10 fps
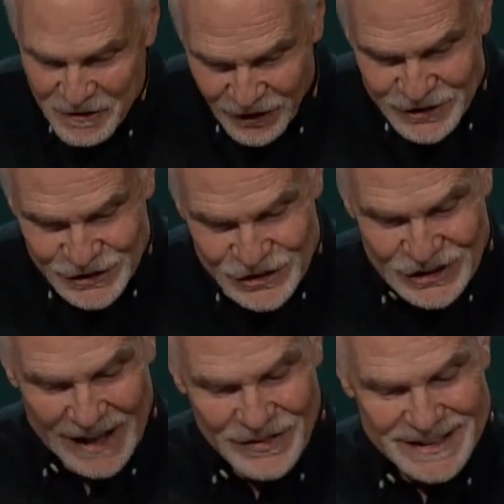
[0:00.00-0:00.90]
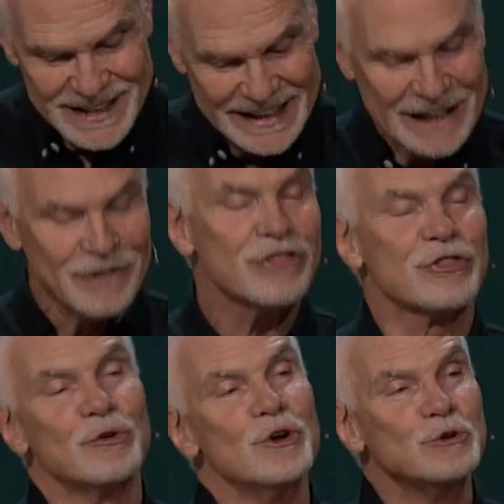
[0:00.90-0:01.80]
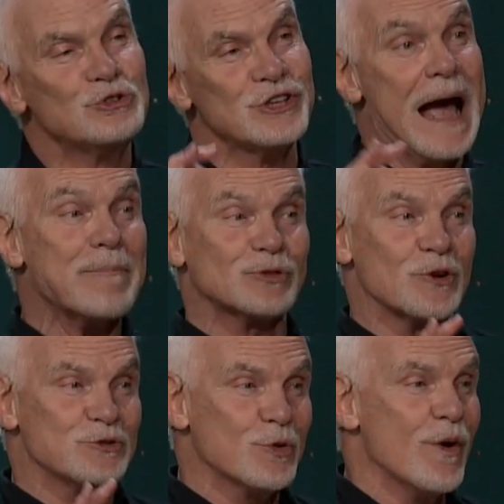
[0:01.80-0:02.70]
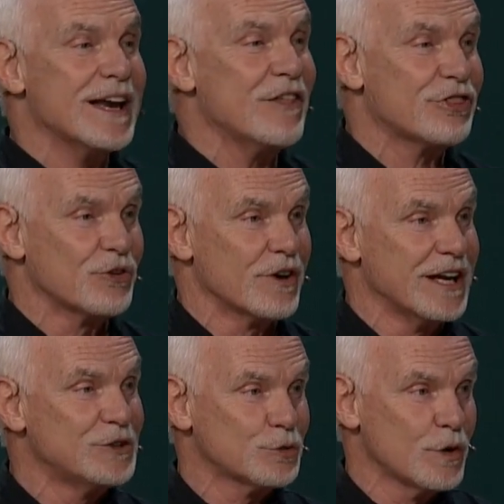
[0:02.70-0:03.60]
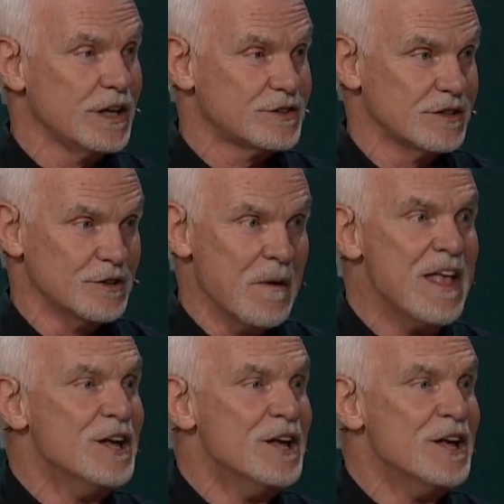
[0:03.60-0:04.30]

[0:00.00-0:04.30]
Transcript: verses 17 through chapter 23, 22.